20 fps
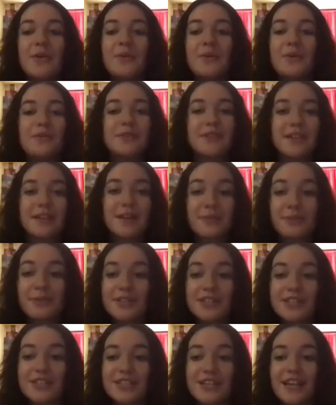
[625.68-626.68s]
really
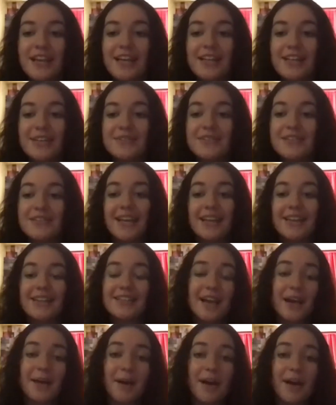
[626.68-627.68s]
appreciate you taking the
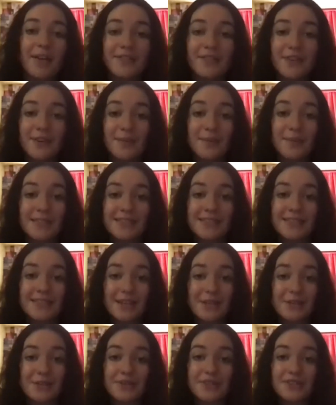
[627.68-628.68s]
time out of your busy
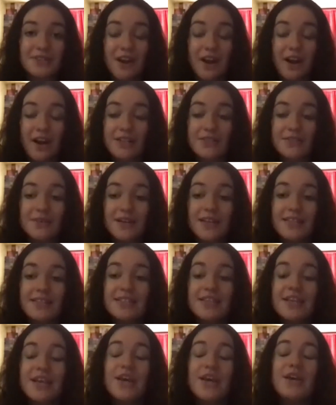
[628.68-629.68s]
schedule to talk to
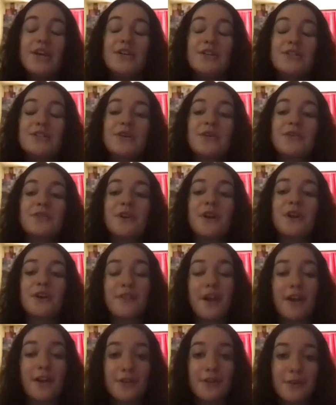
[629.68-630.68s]
us. So for our
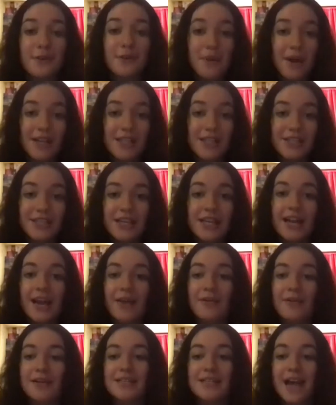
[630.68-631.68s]
final question, I
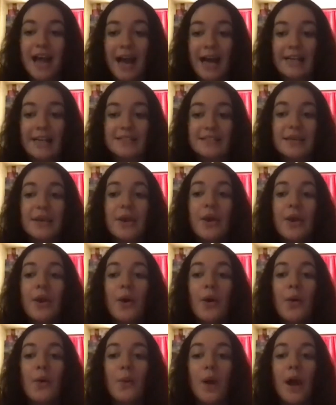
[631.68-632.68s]
wanted to ask,
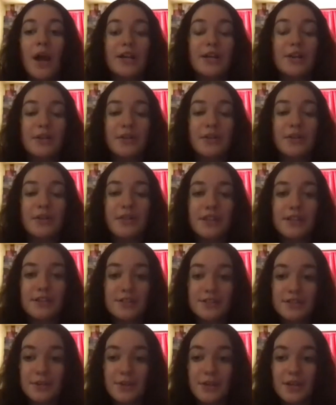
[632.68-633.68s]
why do you think
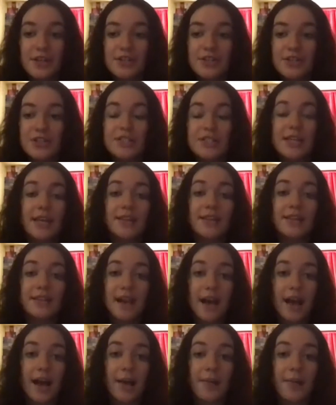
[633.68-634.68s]
students should take the
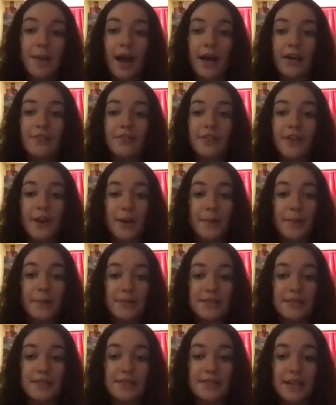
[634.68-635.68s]
time out of their
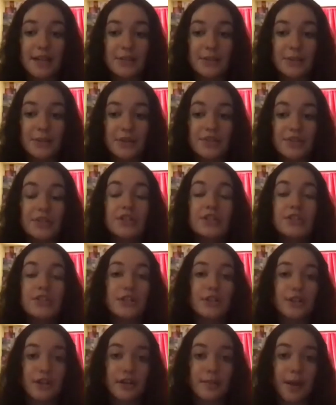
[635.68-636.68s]
busy schedules to
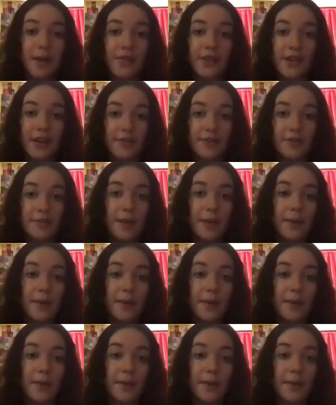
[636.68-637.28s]
learn about the government?